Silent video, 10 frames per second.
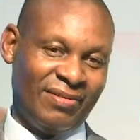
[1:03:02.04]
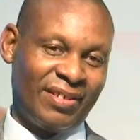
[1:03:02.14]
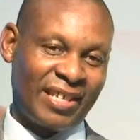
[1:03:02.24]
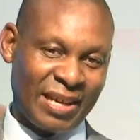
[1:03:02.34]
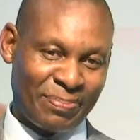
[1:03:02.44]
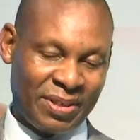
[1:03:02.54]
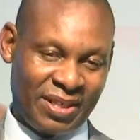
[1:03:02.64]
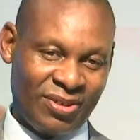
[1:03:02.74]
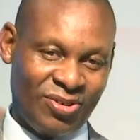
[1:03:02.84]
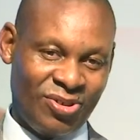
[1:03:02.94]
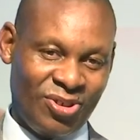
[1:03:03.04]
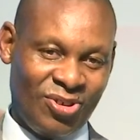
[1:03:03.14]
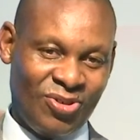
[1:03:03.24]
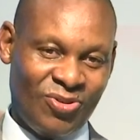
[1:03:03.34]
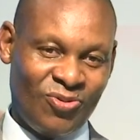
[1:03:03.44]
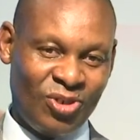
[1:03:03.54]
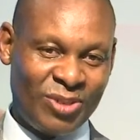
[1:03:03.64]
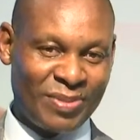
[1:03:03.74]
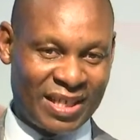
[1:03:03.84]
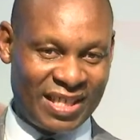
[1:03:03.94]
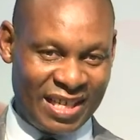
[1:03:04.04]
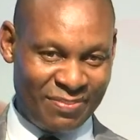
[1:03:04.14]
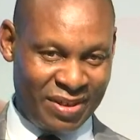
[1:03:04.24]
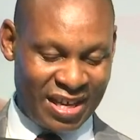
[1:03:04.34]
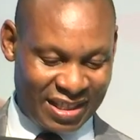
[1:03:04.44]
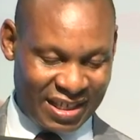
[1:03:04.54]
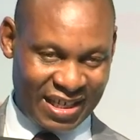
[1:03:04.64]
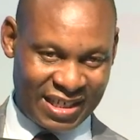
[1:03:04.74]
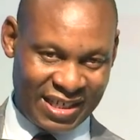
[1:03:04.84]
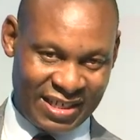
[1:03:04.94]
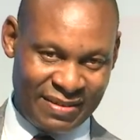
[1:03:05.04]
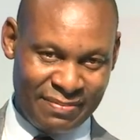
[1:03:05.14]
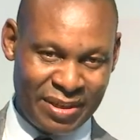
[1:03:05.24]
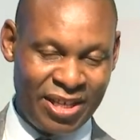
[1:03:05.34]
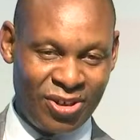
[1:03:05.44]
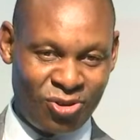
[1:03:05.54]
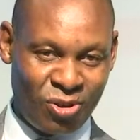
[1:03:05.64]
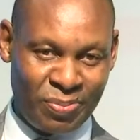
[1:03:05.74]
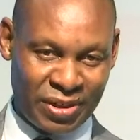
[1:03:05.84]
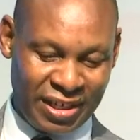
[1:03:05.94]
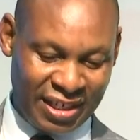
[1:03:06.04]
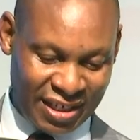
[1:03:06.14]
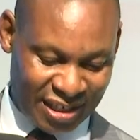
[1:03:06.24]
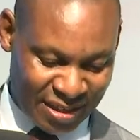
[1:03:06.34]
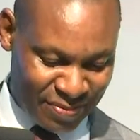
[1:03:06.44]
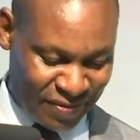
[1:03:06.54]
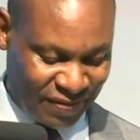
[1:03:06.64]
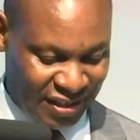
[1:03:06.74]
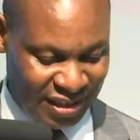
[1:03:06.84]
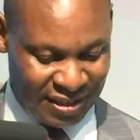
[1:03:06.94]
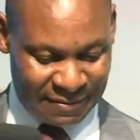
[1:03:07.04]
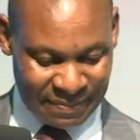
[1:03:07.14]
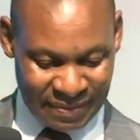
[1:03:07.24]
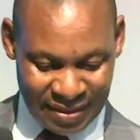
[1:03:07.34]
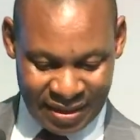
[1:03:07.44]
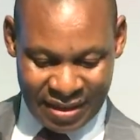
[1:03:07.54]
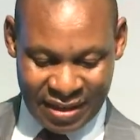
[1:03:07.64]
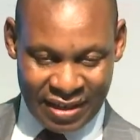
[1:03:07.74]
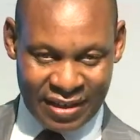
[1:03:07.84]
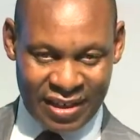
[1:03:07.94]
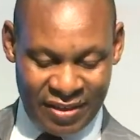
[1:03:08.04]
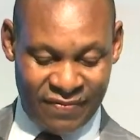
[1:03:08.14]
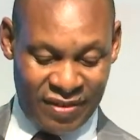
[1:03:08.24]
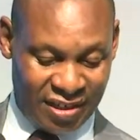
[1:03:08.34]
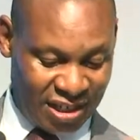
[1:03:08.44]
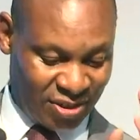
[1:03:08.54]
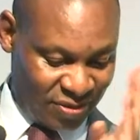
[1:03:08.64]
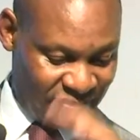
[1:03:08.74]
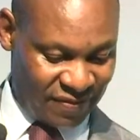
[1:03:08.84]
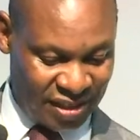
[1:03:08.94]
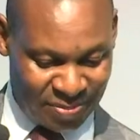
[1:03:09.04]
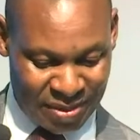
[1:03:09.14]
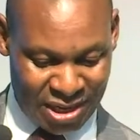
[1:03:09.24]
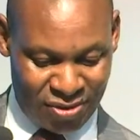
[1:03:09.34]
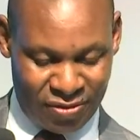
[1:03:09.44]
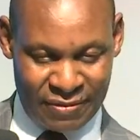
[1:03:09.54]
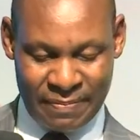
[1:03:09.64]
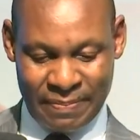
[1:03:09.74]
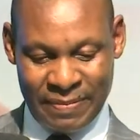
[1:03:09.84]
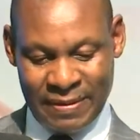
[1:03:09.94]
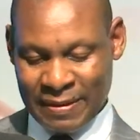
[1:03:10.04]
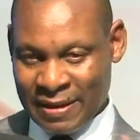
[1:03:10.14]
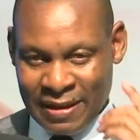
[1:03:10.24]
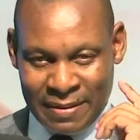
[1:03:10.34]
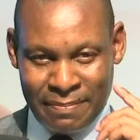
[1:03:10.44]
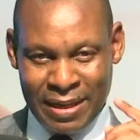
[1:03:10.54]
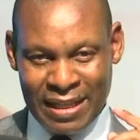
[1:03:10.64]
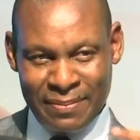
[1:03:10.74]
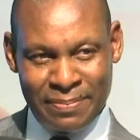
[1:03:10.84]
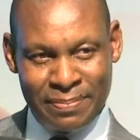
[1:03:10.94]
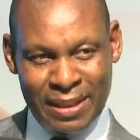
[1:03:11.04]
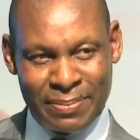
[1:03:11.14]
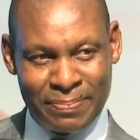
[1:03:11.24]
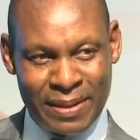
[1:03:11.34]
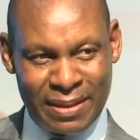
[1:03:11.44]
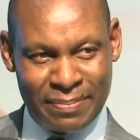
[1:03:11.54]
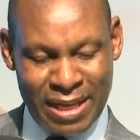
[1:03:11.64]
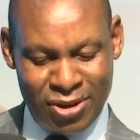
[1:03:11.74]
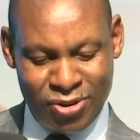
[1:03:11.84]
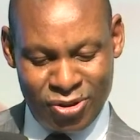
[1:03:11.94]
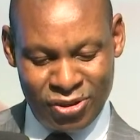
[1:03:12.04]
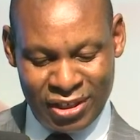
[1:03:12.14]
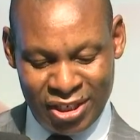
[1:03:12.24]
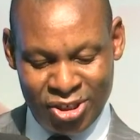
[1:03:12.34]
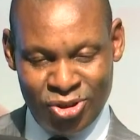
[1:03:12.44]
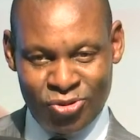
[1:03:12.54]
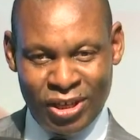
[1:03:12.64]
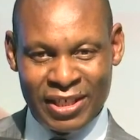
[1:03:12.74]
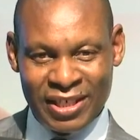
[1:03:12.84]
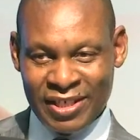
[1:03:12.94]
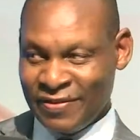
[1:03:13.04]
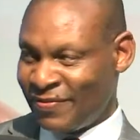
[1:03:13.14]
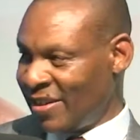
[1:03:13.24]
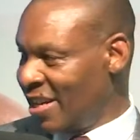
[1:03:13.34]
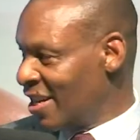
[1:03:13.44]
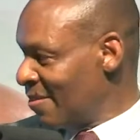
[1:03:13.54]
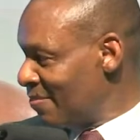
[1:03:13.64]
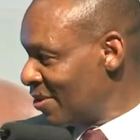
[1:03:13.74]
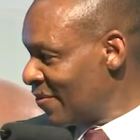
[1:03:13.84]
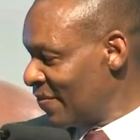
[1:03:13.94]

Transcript: gaps which must then be addressed by incorporating some of the key features of this bylaw. But the bylaw seeks to achieve a number